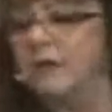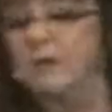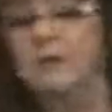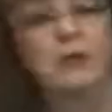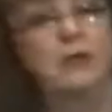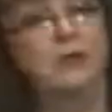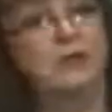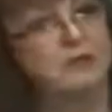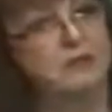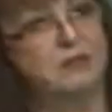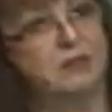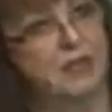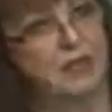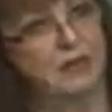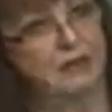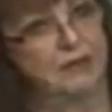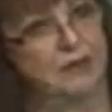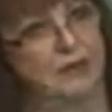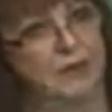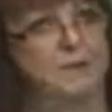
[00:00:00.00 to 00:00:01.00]
with the
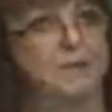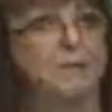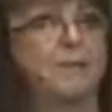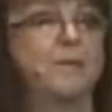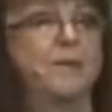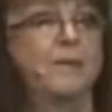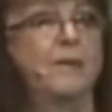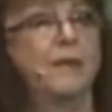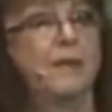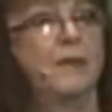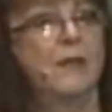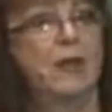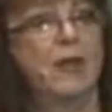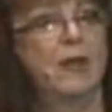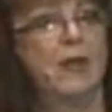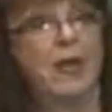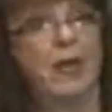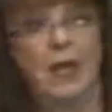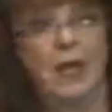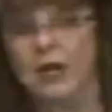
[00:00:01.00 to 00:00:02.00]
slavery.
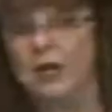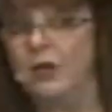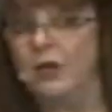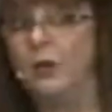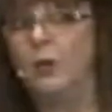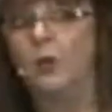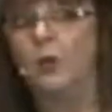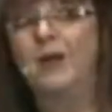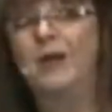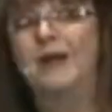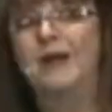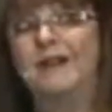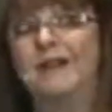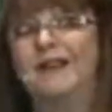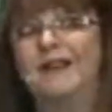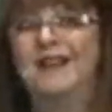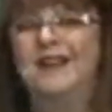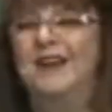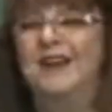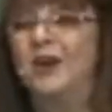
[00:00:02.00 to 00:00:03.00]
And you
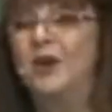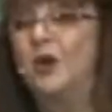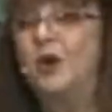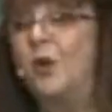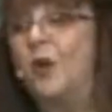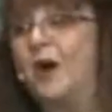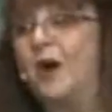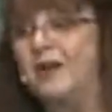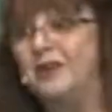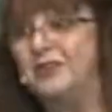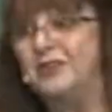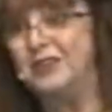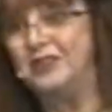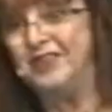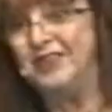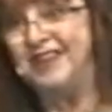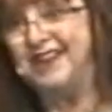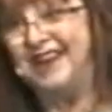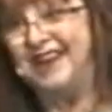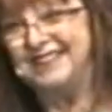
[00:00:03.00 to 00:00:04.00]
will go on to
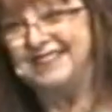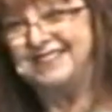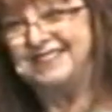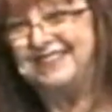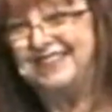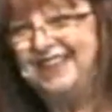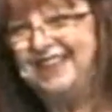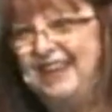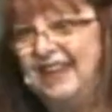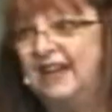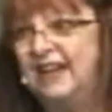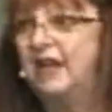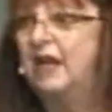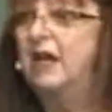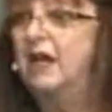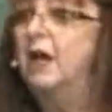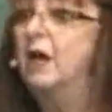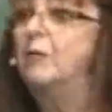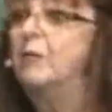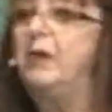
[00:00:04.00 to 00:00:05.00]
the next thing.
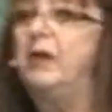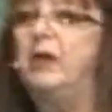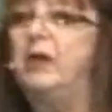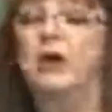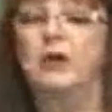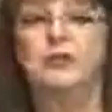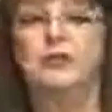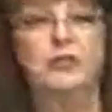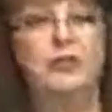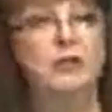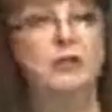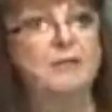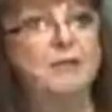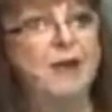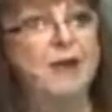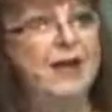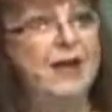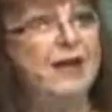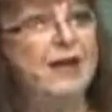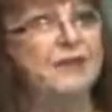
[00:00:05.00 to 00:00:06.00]
Because you
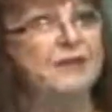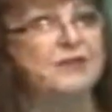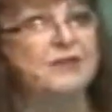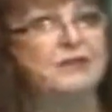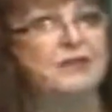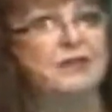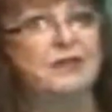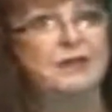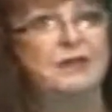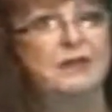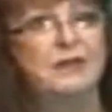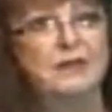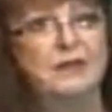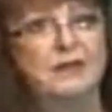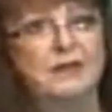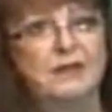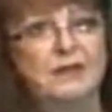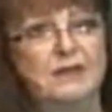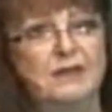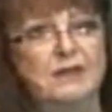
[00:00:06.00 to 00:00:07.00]
must.
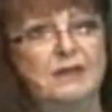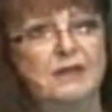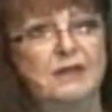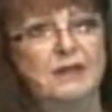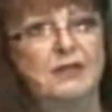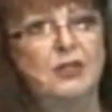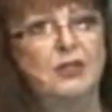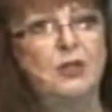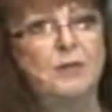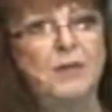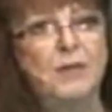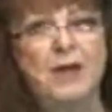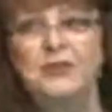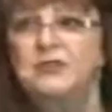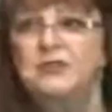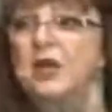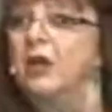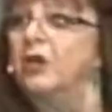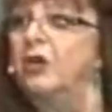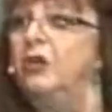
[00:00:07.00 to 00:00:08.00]
You
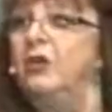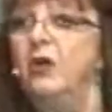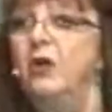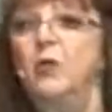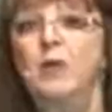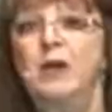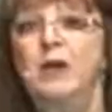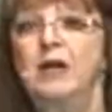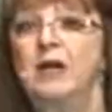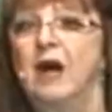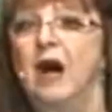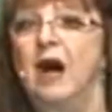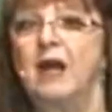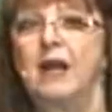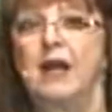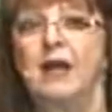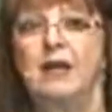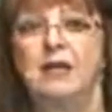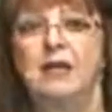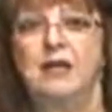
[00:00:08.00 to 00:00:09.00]
must. You don't want a God
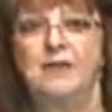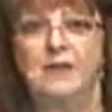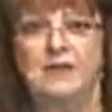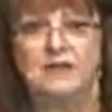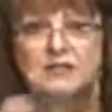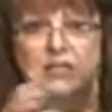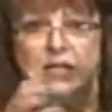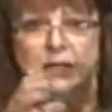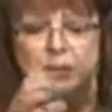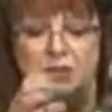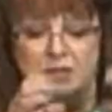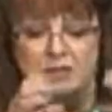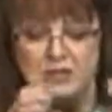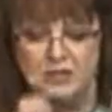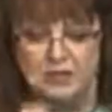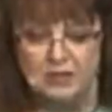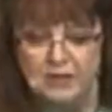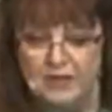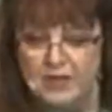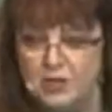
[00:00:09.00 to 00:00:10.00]
idea that's limited
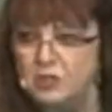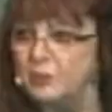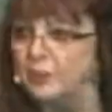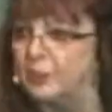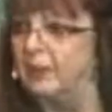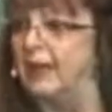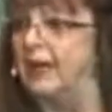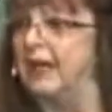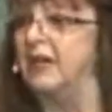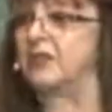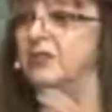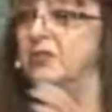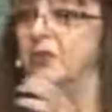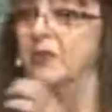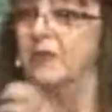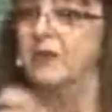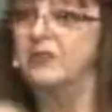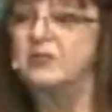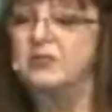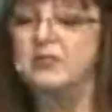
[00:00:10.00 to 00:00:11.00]
to this place or
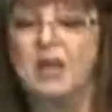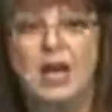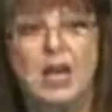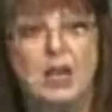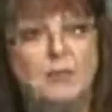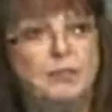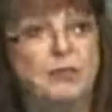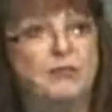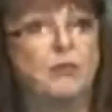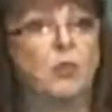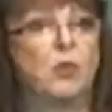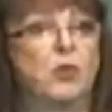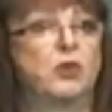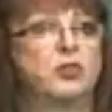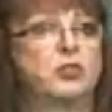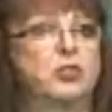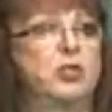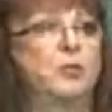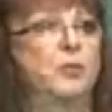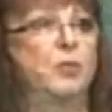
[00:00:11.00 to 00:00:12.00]
this type of
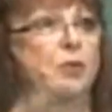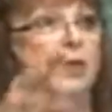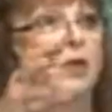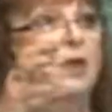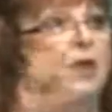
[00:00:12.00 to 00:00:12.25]
worship or